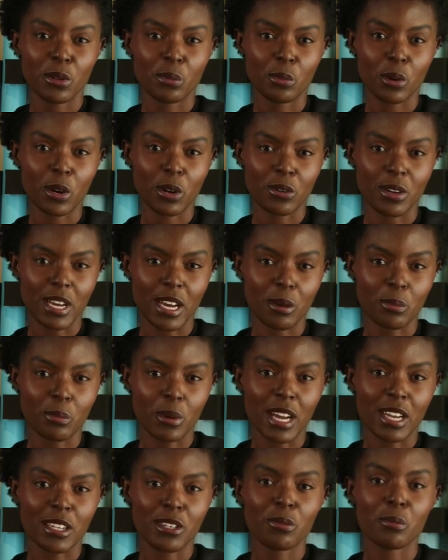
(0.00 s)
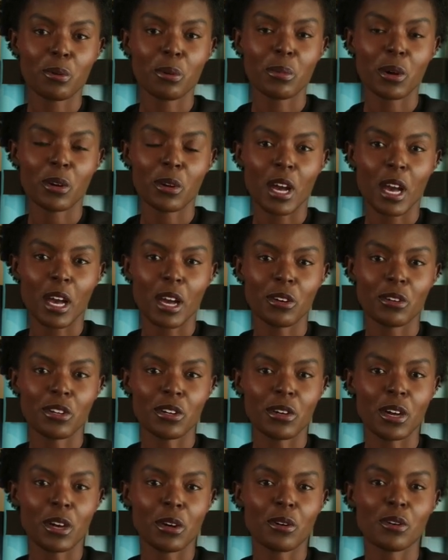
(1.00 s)
world that awaits will belong to
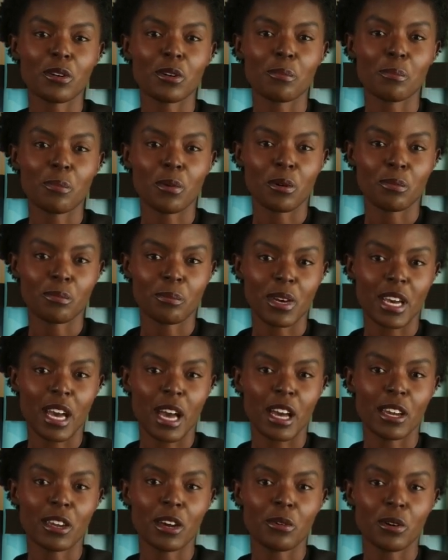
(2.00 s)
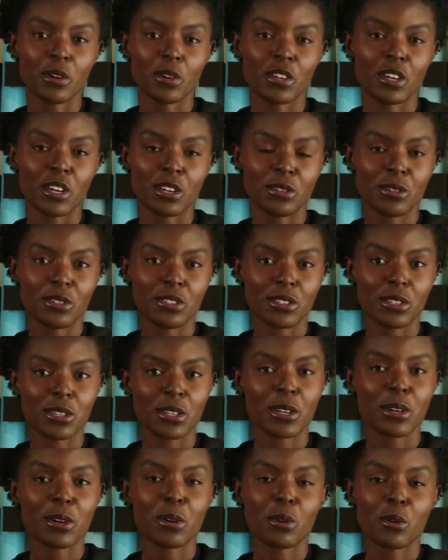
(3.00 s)
those who move beyond illusions,
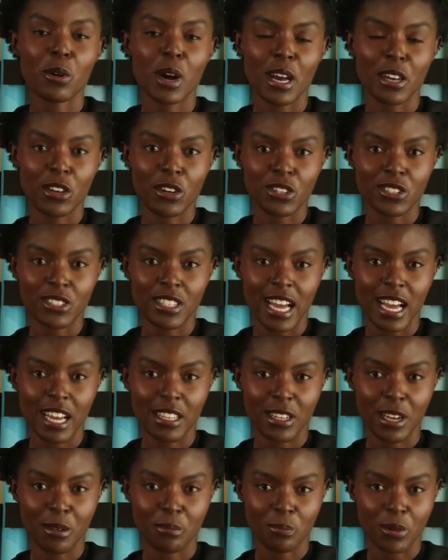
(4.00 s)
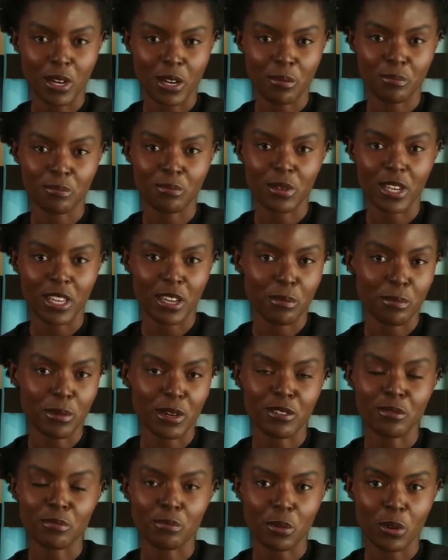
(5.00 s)
who understand that real freedom
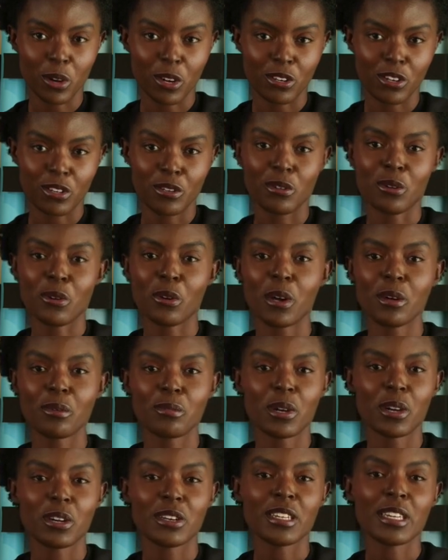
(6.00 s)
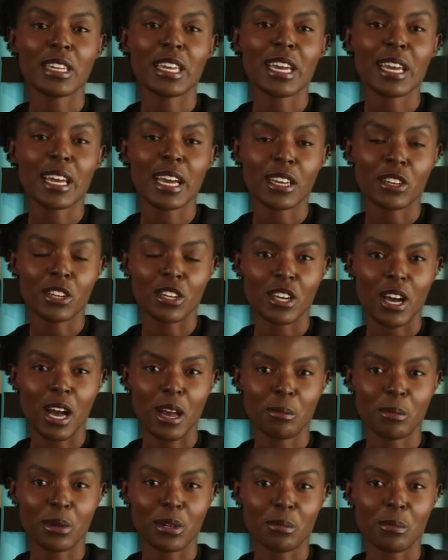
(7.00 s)
is forged through adversity and
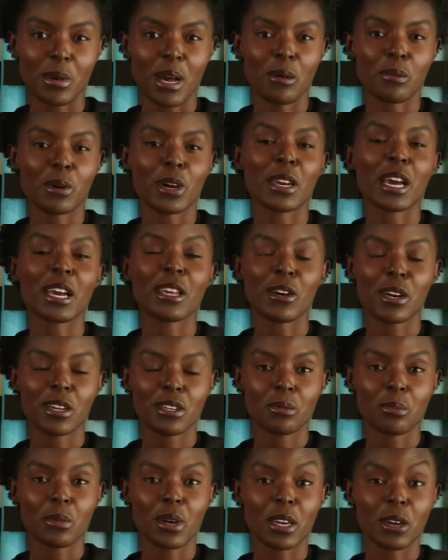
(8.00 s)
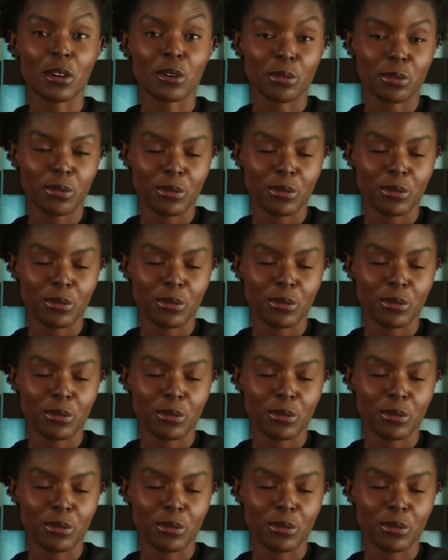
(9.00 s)
sharpened by relentless will.